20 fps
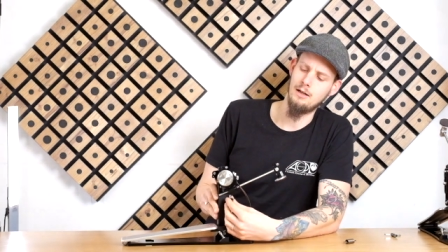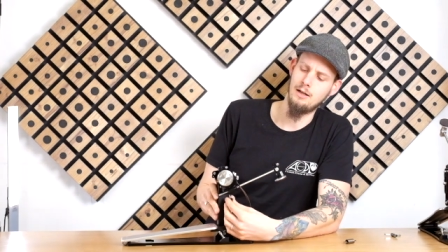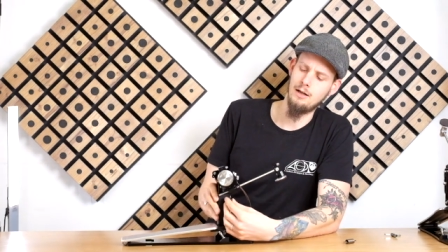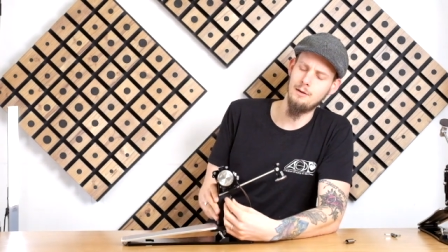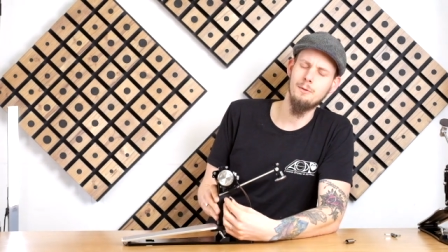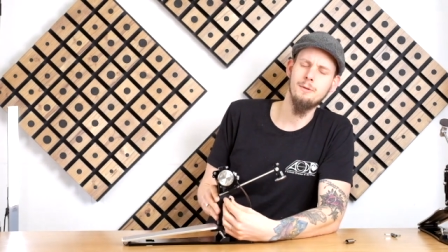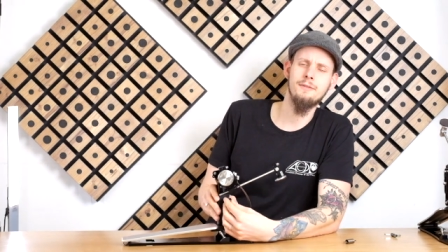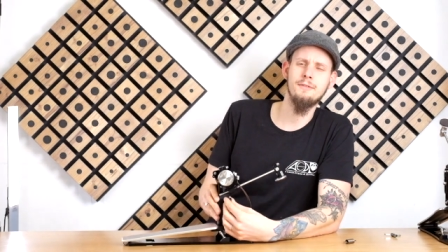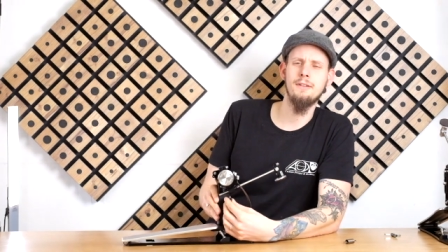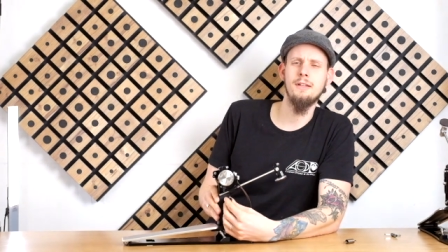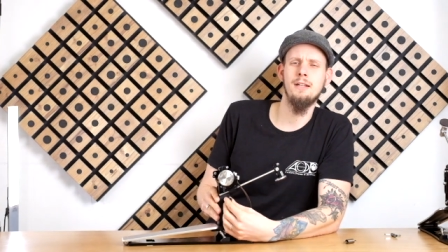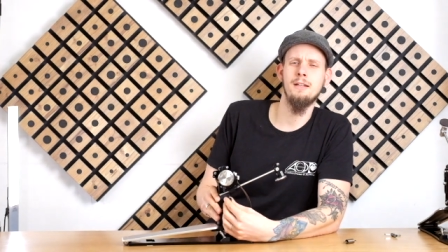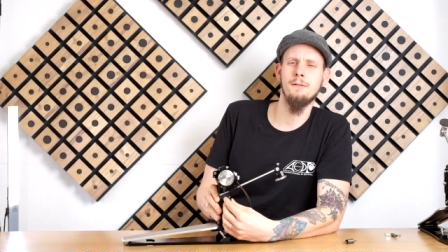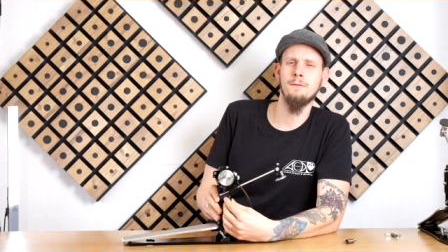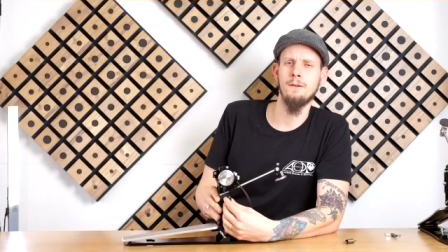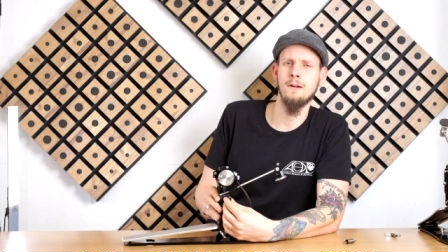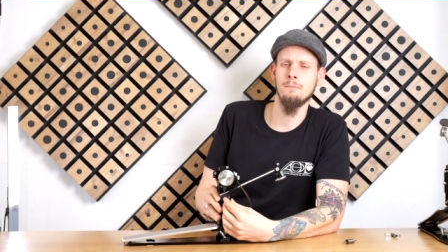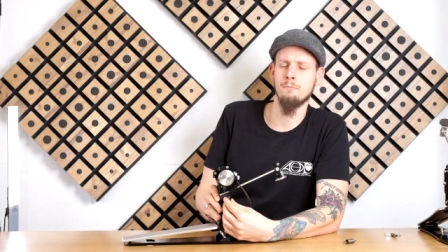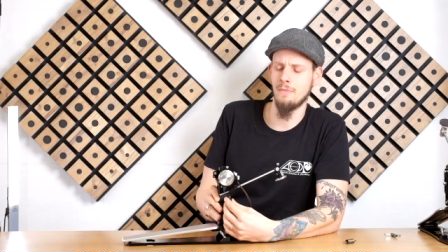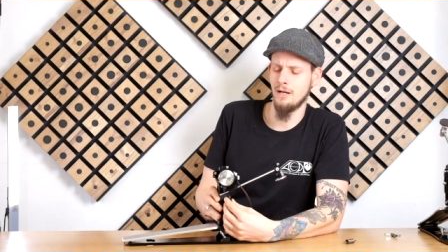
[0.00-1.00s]
I will see
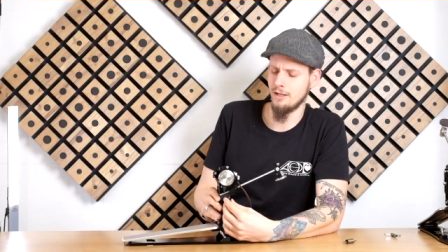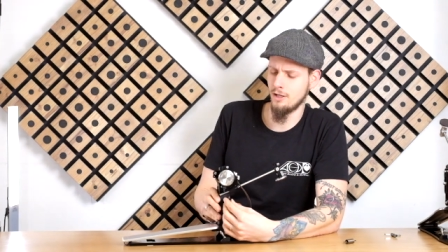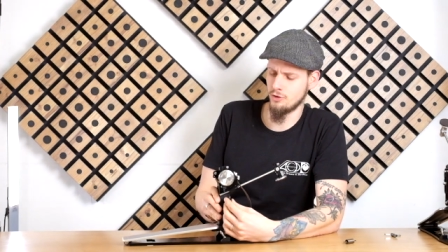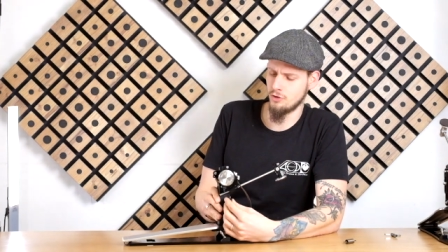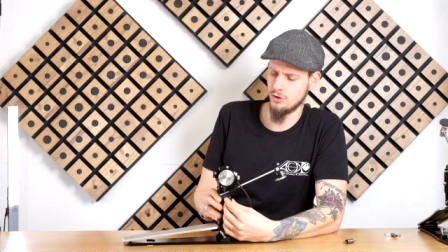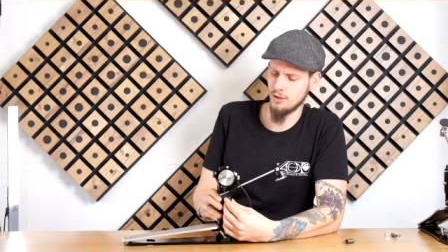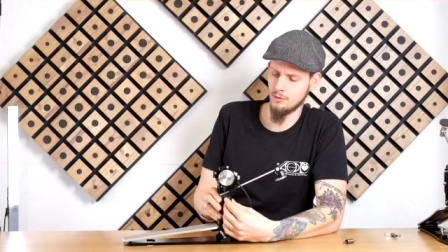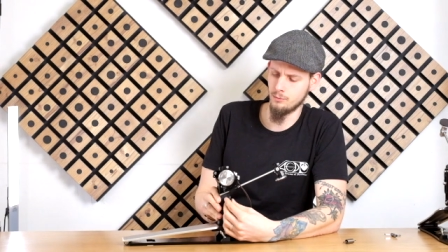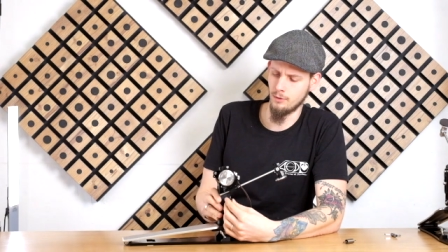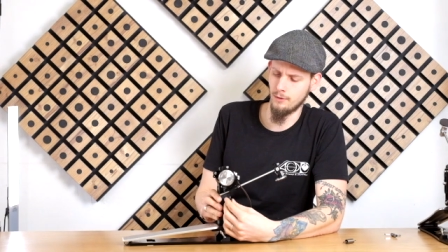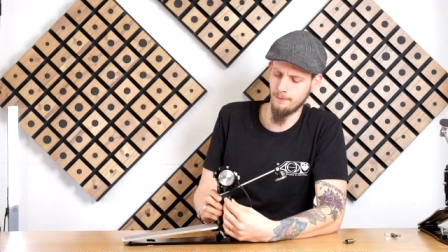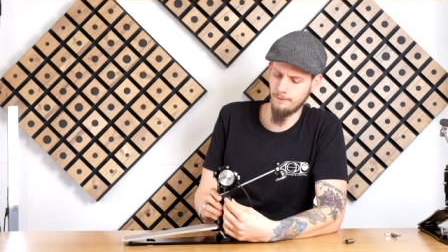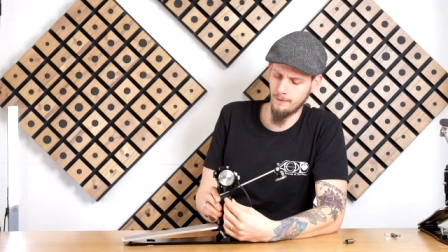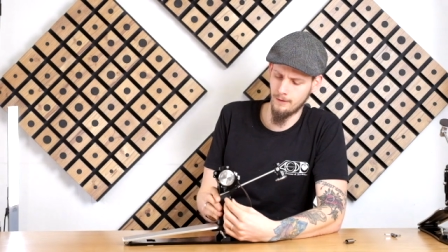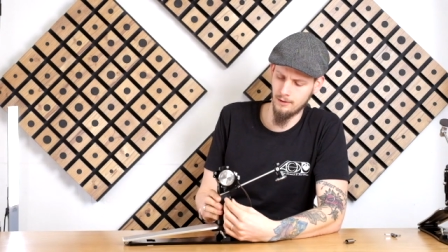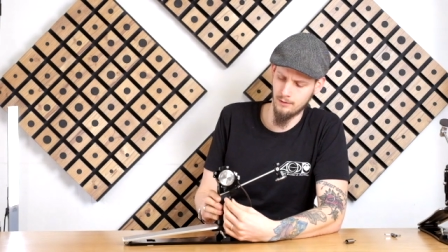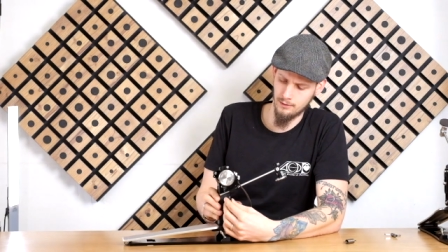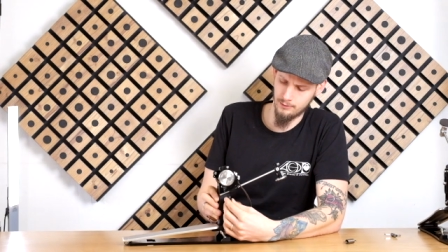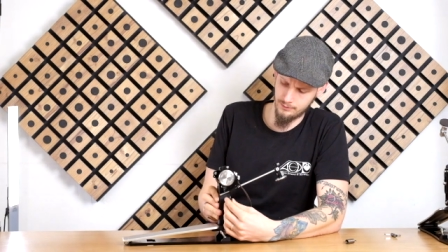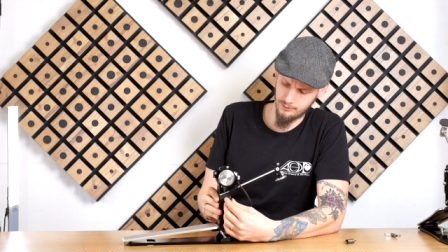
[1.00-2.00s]
if I manage it
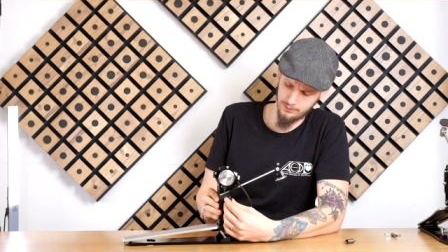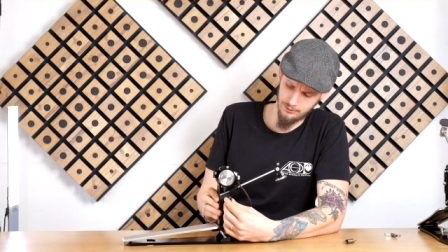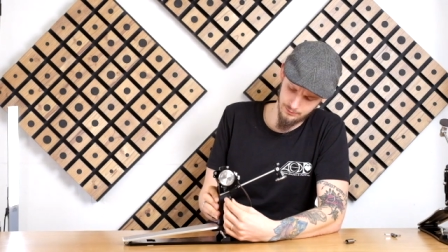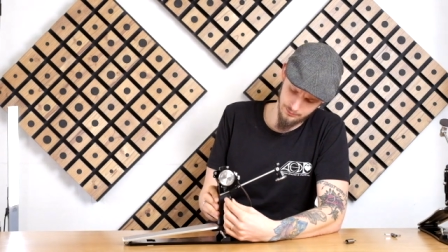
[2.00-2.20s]
without